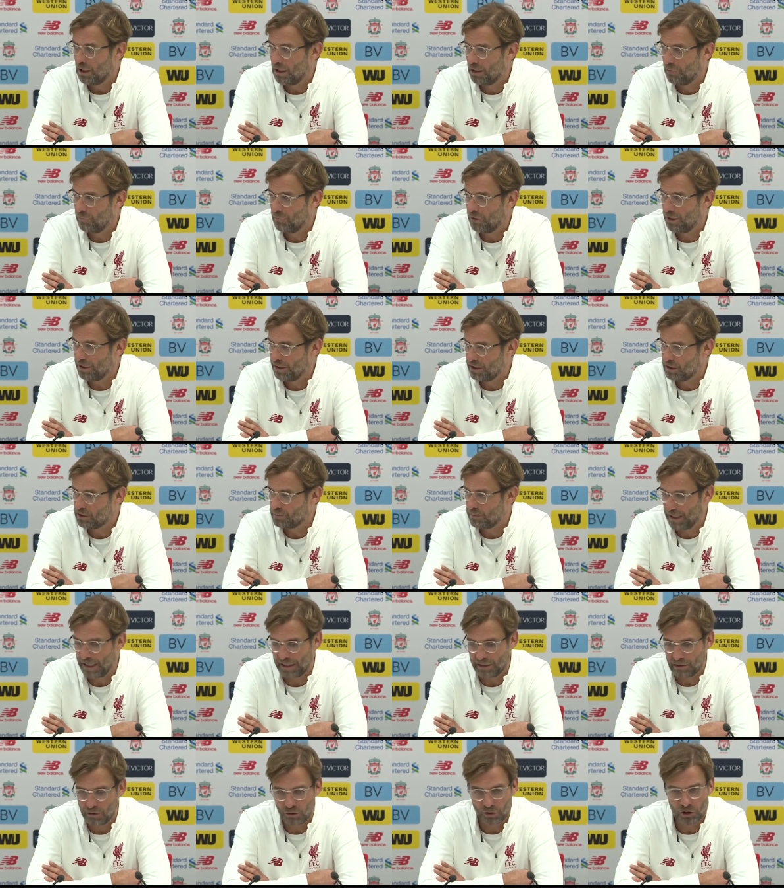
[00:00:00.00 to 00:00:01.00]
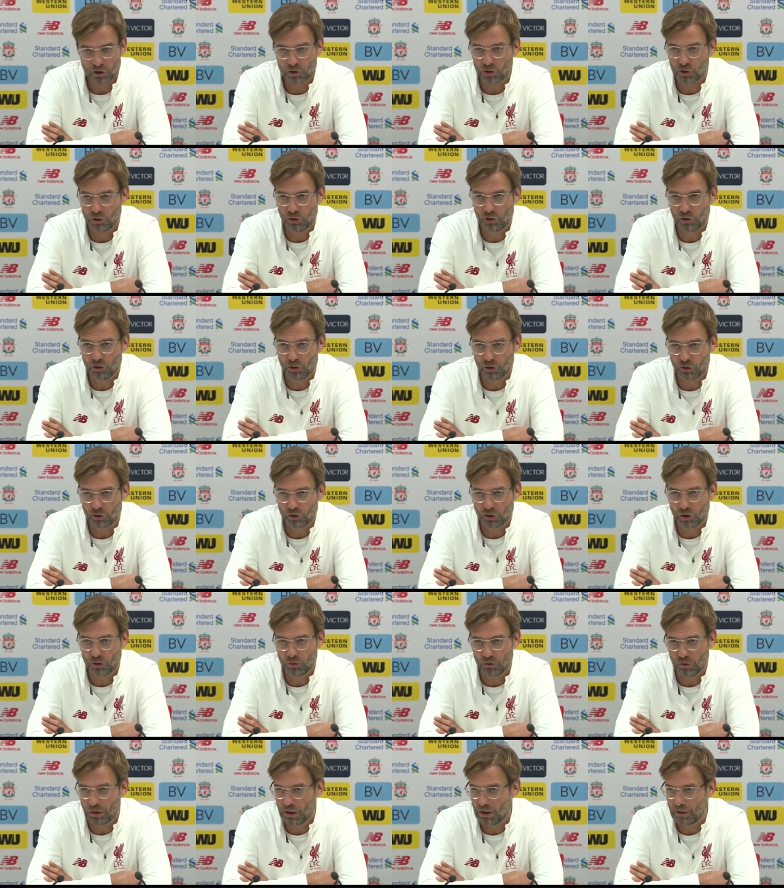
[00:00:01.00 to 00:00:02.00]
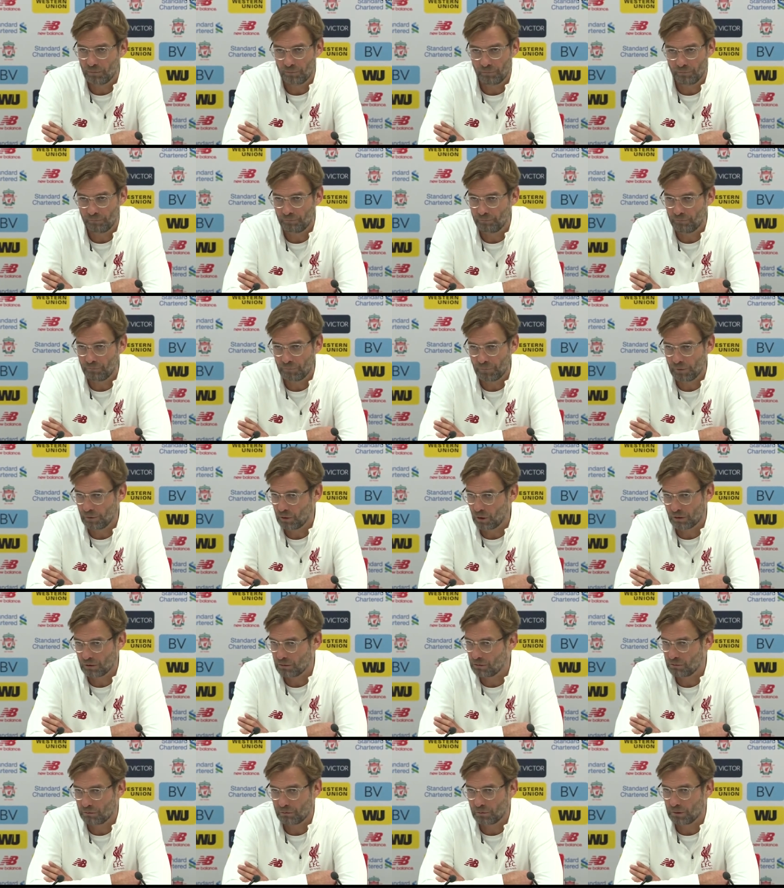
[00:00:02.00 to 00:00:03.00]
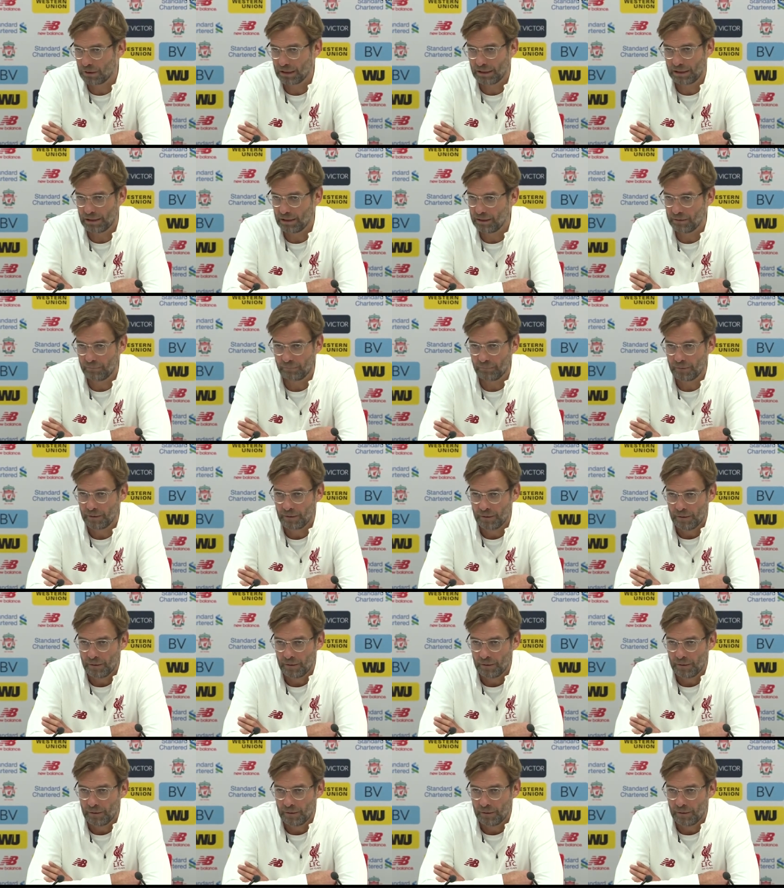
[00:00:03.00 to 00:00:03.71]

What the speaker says: and he's back and it's good. So, not really.